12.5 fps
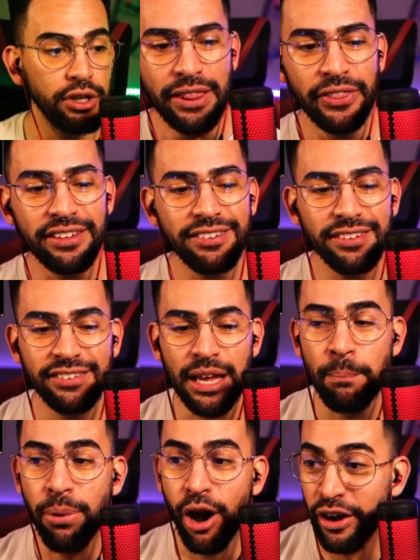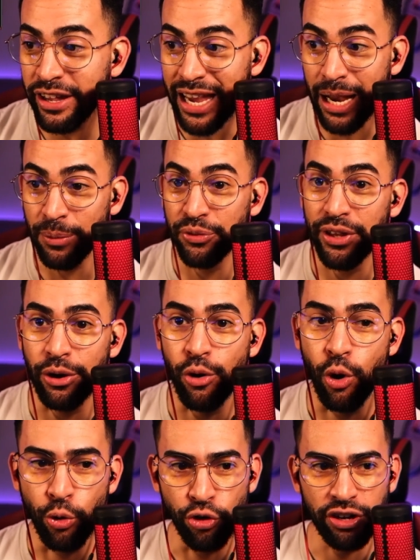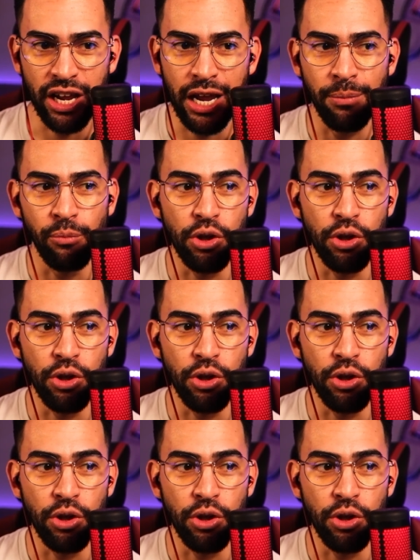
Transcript: This is a body cam style horror game